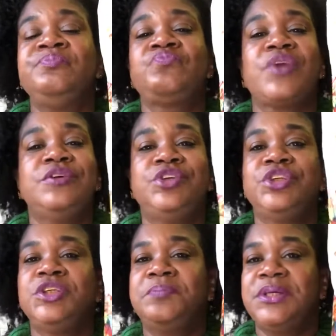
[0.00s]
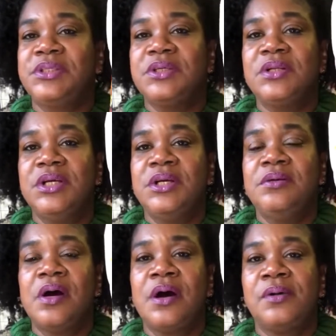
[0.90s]
It's just basically,
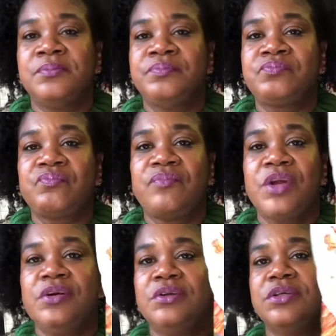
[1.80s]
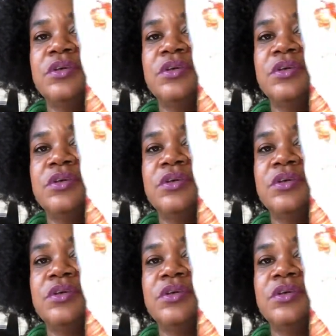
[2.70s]
don't